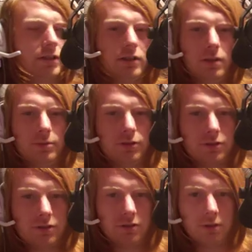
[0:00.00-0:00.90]
in common,
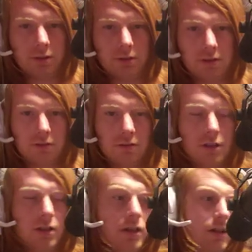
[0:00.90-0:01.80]
just the way we
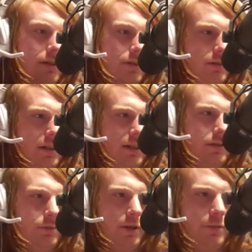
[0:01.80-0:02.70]
like
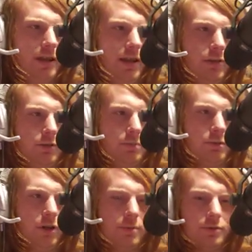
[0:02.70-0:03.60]
the way we handled the
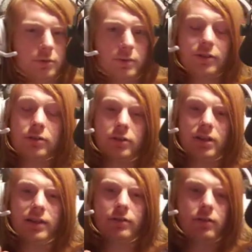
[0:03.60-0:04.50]
problems we went through
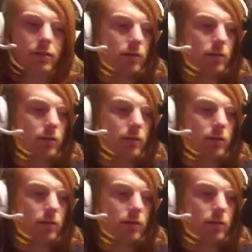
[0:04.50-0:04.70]
in life.